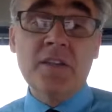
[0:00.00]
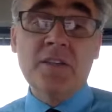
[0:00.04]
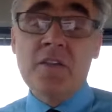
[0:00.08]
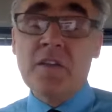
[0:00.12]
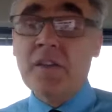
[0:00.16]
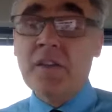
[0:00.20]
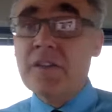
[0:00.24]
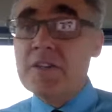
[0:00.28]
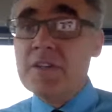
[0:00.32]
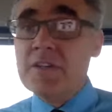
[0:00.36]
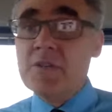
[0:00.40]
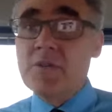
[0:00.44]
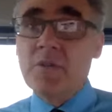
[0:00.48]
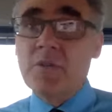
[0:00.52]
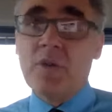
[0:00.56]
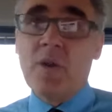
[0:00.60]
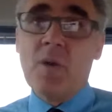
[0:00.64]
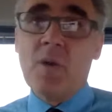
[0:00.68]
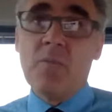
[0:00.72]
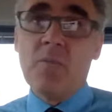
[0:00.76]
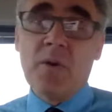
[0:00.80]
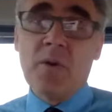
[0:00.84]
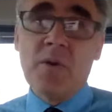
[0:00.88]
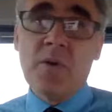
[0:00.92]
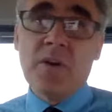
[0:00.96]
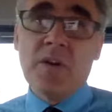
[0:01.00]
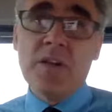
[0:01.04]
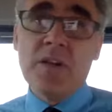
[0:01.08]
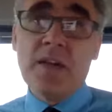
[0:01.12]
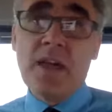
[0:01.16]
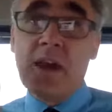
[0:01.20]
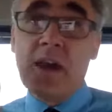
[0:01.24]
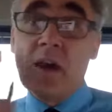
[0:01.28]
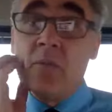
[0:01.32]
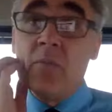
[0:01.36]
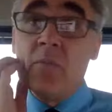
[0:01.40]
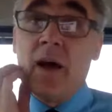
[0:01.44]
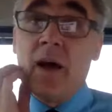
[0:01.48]
And the lists are all broken
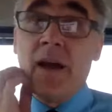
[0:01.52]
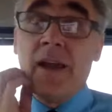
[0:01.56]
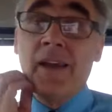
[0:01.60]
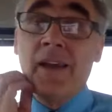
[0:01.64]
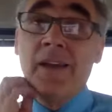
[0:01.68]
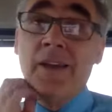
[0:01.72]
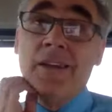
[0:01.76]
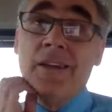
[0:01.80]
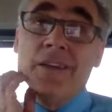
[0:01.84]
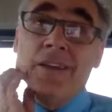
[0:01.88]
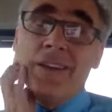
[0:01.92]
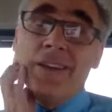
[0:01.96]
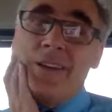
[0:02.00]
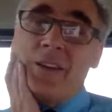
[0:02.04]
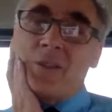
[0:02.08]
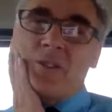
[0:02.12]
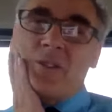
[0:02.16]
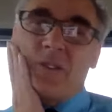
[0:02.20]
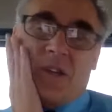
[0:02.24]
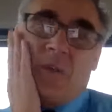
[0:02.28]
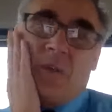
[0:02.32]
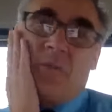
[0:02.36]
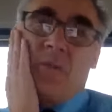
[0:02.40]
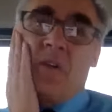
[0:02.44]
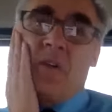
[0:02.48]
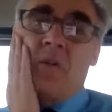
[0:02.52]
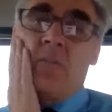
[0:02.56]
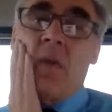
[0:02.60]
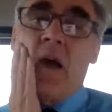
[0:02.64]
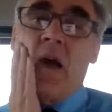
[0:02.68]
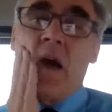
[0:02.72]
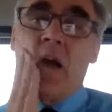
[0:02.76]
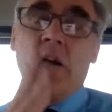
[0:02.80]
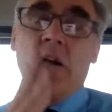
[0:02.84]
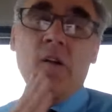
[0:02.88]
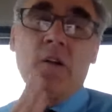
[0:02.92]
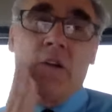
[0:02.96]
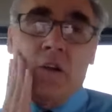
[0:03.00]
down by, subject
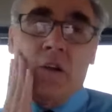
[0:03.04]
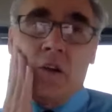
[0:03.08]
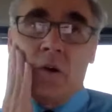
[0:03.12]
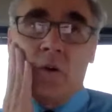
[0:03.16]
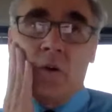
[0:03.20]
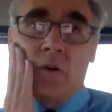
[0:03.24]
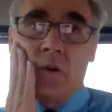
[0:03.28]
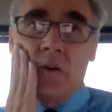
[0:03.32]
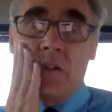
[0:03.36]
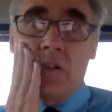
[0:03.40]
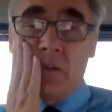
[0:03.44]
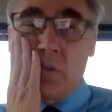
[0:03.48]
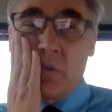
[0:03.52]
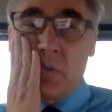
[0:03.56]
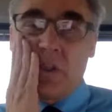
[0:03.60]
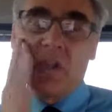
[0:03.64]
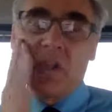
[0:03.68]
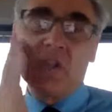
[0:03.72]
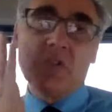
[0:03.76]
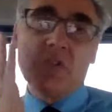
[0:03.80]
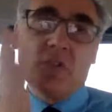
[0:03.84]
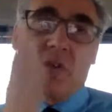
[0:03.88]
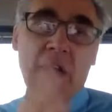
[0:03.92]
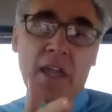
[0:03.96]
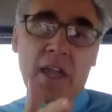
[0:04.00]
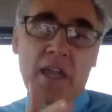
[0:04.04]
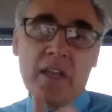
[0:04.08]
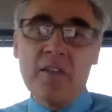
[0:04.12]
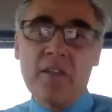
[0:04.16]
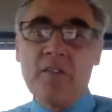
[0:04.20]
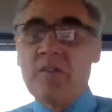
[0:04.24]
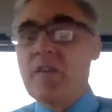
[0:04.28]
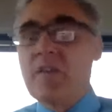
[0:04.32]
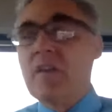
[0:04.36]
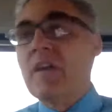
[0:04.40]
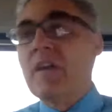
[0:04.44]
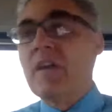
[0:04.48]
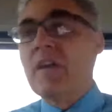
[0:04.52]
matter, was it a training
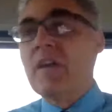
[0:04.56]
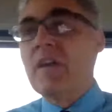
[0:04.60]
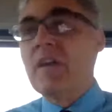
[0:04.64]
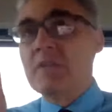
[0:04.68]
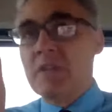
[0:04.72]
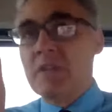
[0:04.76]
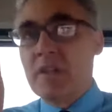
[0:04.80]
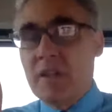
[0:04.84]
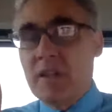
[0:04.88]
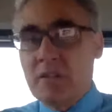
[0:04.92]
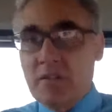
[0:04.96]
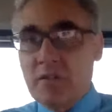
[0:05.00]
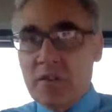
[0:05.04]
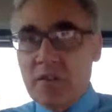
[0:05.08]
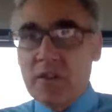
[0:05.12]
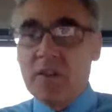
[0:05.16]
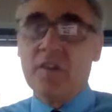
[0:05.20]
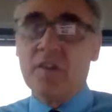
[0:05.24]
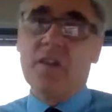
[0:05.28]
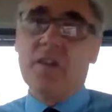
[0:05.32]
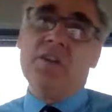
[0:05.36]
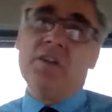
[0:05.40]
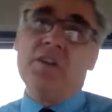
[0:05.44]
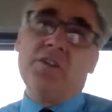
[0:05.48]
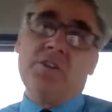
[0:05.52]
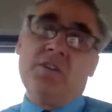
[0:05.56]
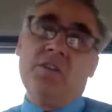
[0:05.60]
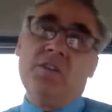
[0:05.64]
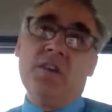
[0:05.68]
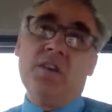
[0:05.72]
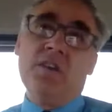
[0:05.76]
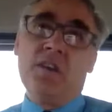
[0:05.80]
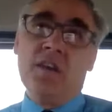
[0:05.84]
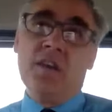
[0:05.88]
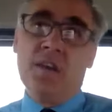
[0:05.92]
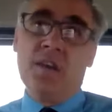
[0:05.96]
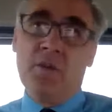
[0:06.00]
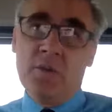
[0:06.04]
thing? Was it a configuration
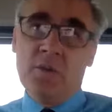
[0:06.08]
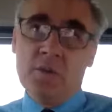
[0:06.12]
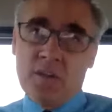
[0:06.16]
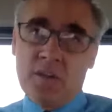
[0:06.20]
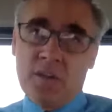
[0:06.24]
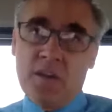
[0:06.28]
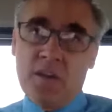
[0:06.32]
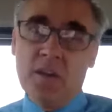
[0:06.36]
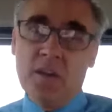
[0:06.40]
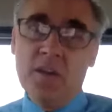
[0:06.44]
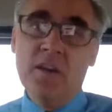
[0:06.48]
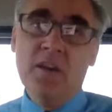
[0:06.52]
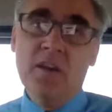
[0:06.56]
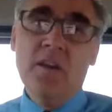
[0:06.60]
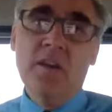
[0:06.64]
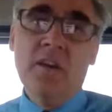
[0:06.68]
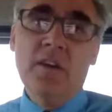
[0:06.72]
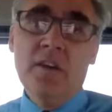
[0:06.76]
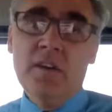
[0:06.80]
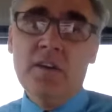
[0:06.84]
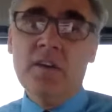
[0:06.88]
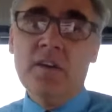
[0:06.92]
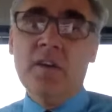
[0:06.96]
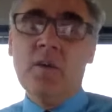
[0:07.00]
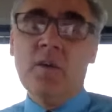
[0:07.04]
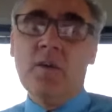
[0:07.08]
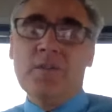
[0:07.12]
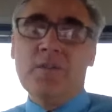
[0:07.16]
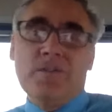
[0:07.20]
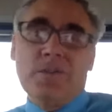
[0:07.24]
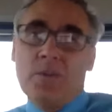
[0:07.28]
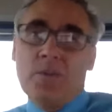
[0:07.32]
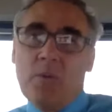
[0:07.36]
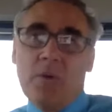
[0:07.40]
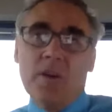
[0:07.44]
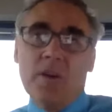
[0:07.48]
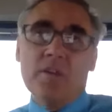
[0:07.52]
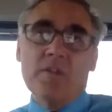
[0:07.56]
thing? Was it a,
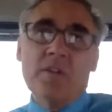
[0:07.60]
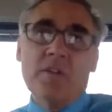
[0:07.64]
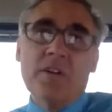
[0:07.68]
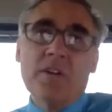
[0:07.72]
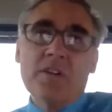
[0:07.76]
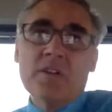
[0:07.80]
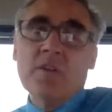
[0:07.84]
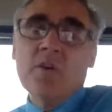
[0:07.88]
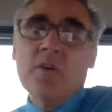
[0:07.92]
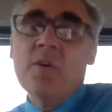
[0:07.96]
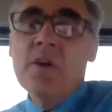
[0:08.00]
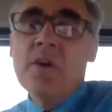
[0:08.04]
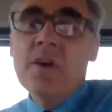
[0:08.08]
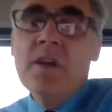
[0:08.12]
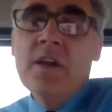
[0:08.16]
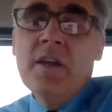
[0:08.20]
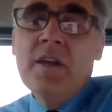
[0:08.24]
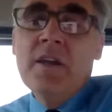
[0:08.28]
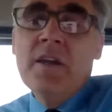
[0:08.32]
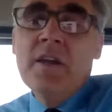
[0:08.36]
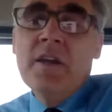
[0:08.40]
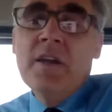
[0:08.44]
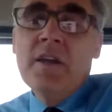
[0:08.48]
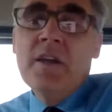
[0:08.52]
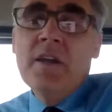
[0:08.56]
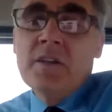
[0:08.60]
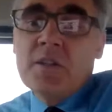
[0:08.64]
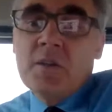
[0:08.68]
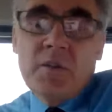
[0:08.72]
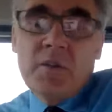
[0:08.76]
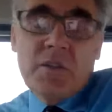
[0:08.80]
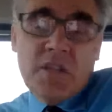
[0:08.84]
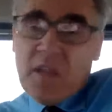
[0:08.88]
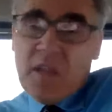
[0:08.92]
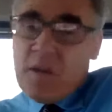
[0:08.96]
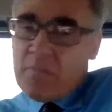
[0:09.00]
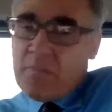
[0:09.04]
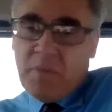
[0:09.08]
whatever. And so
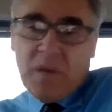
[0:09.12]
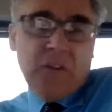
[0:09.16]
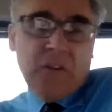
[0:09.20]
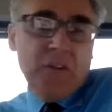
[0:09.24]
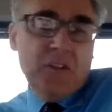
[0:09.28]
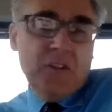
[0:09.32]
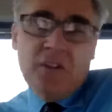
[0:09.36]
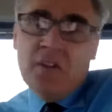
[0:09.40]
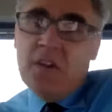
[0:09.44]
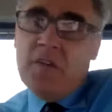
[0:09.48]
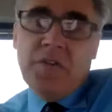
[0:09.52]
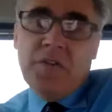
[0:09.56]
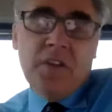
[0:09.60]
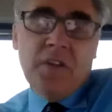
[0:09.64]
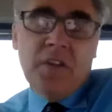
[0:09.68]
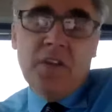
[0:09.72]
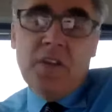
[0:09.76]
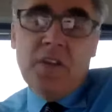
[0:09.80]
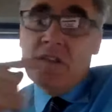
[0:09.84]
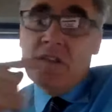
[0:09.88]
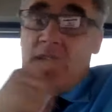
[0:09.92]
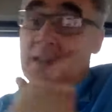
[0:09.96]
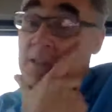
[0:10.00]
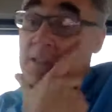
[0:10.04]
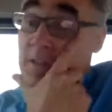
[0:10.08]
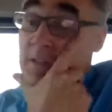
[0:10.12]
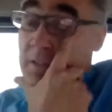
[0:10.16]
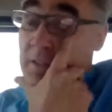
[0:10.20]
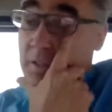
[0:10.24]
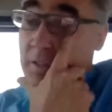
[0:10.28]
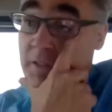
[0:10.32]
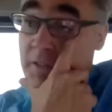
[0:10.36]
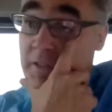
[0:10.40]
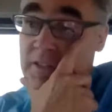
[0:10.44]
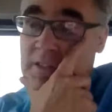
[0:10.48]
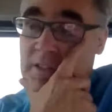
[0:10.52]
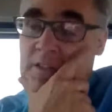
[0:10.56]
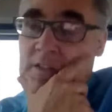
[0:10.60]
we just kept punching off the on the
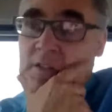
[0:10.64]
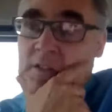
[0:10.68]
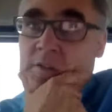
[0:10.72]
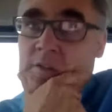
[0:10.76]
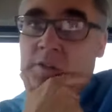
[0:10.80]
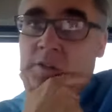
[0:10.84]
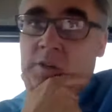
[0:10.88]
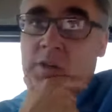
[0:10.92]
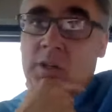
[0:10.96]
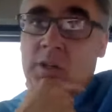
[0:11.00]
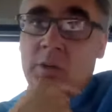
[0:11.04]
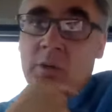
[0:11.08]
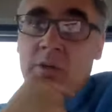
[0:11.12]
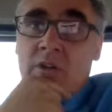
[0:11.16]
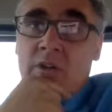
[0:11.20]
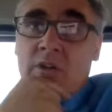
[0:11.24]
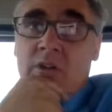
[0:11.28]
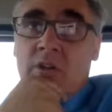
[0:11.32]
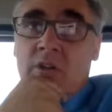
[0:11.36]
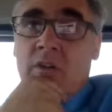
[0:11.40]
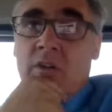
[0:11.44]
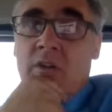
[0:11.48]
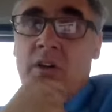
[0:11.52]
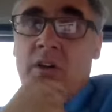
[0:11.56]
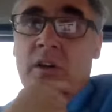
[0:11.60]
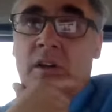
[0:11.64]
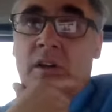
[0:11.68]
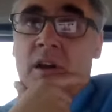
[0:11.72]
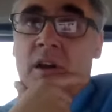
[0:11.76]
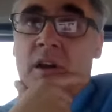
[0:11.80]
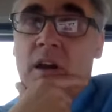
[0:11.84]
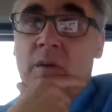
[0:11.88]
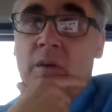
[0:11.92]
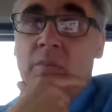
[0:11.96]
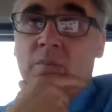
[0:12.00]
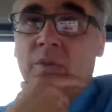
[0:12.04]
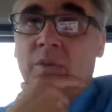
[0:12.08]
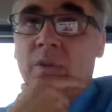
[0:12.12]
list. And so there was a certain
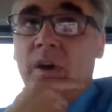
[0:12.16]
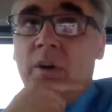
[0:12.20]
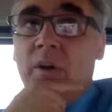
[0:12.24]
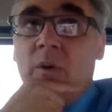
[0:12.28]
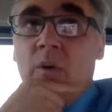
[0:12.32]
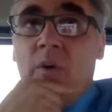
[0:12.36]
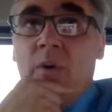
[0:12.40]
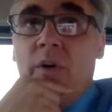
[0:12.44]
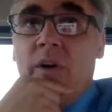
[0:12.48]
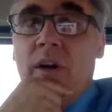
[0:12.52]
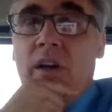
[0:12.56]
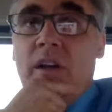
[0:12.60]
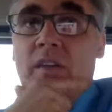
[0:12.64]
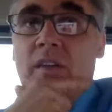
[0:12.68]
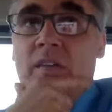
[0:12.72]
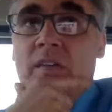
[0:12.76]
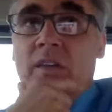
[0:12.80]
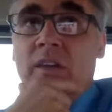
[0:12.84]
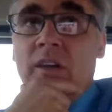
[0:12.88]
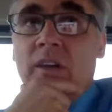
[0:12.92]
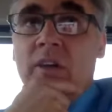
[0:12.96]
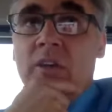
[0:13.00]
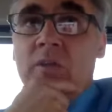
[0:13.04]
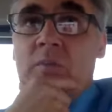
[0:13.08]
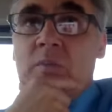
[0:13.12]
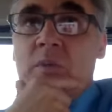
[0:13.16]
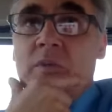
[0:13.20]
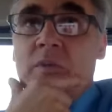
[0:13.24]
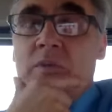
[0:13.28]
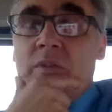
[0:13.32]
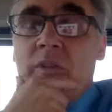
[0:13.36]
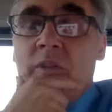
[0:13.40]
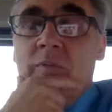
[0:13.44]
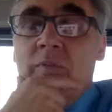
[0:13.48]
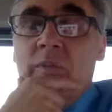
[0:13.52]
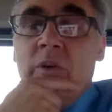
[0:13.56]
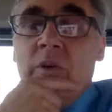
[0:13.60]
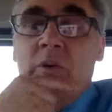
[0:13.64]
priority to things, but for
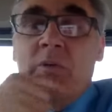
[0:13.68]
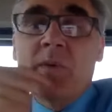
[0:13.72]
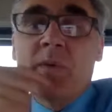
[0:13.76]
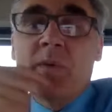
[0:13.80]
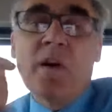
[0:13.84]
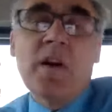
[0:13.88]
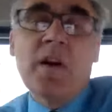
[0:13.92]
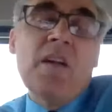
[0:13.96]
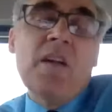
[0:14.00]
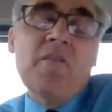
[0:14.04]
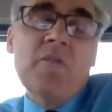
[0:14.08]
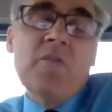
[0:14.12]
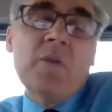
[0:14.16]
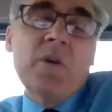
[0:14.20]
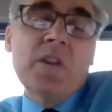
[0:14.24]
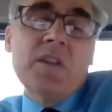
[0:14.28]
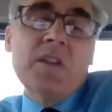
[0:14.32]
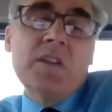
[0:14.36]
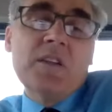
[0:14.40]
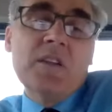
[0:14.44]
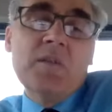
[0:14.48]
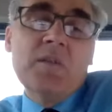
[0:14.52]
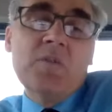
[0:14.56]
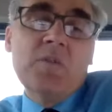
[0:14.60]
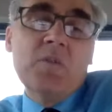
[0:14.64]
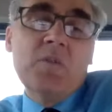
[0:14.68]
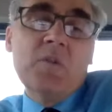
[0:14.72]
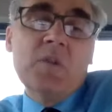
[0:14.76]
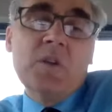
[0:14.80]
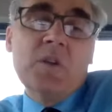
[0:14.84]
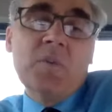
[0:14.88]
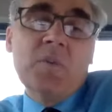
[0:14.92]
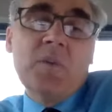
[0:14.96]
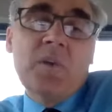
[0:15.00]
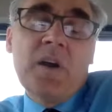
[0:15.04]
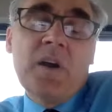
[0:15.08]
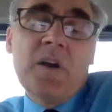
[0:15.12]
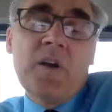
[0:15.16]
the most part, everyone on the team knew what the
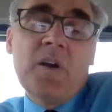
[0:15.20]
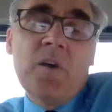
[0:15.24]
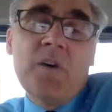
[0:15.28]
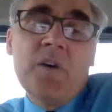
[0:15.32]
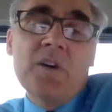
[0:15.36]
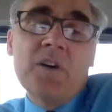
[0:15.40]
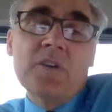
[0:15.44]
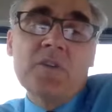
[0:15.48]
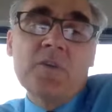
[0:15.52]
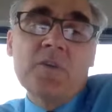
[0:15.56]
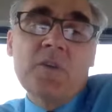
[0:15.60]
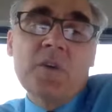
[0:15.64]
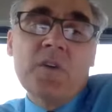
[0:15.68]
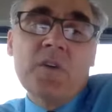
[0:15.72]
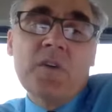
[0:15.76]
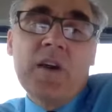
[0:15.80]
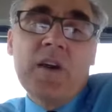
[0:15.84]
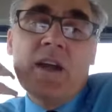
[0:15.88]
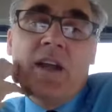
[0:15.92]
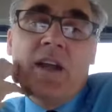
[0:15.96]
priorities were, right?